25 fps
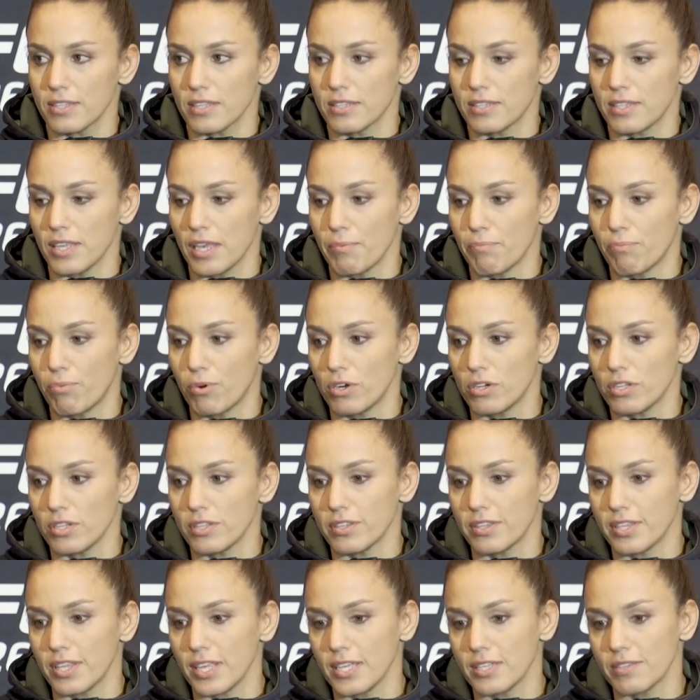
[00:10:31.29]
The
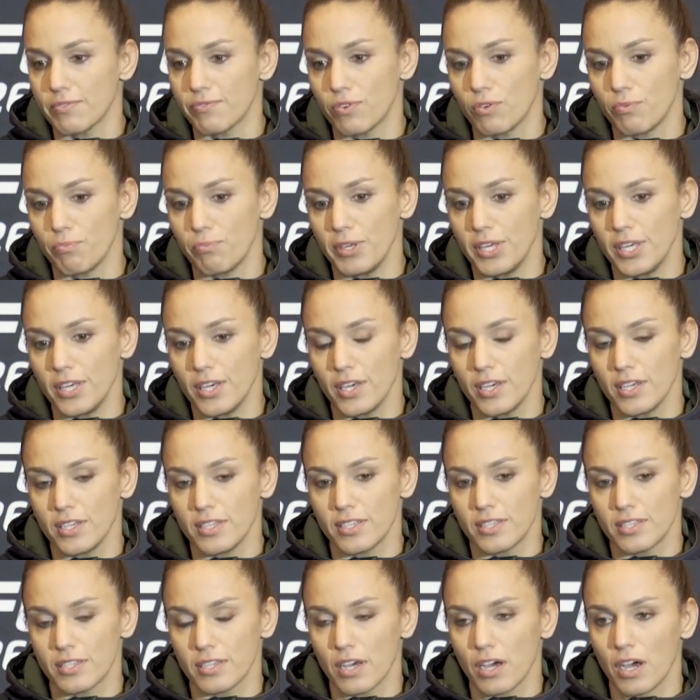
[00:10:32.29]
important thing for me
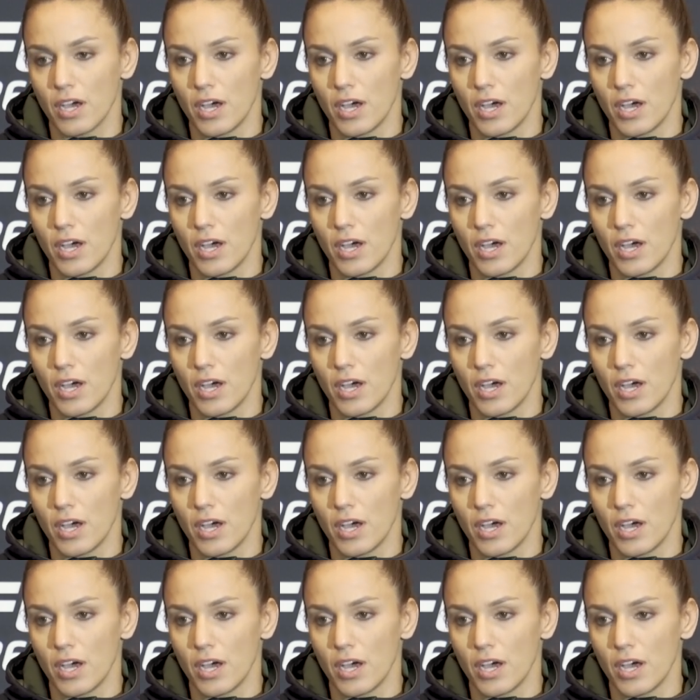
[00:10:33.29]
is